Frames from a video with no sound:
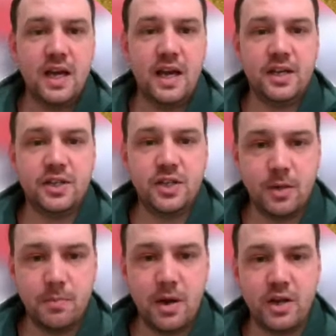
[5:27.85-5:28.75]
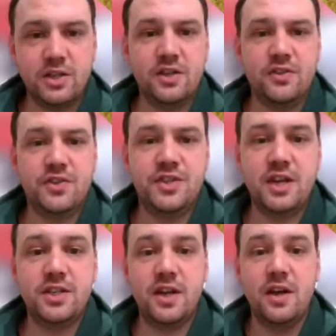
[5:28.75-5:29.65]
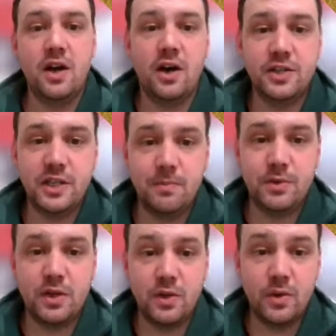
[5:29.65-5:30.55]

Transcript: and Kirk Merrington in the centre are deemed